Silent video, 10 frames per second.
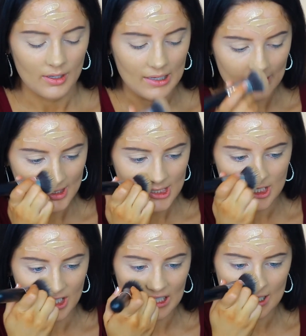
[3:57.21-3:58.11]
And I meant to
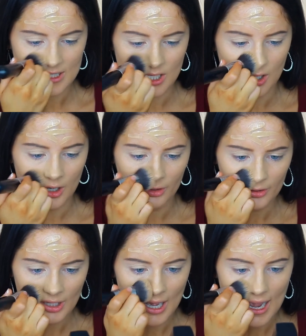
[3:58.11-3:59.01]
tell you guys, the color
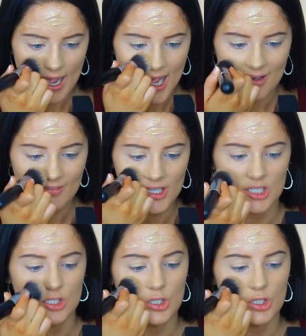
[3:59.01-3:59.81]
that I have is